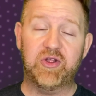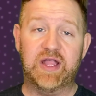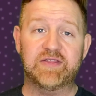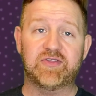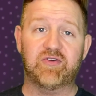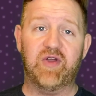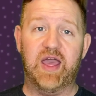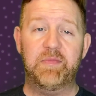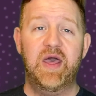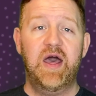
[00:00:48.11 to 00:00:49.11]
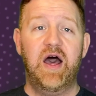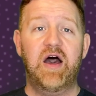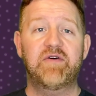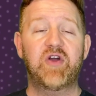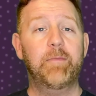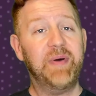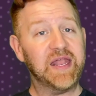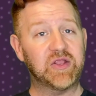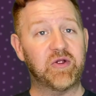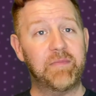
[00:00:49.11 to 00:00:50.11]
Instagram of her
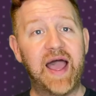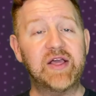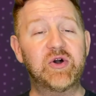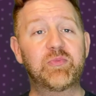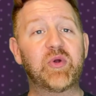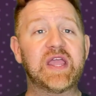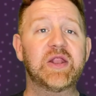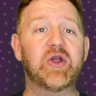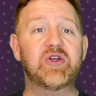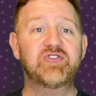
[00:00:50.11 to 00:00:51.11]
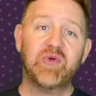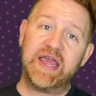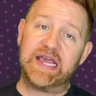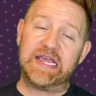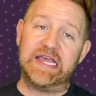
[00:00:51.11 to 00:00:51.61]
butler, Michael, bringing her a drink.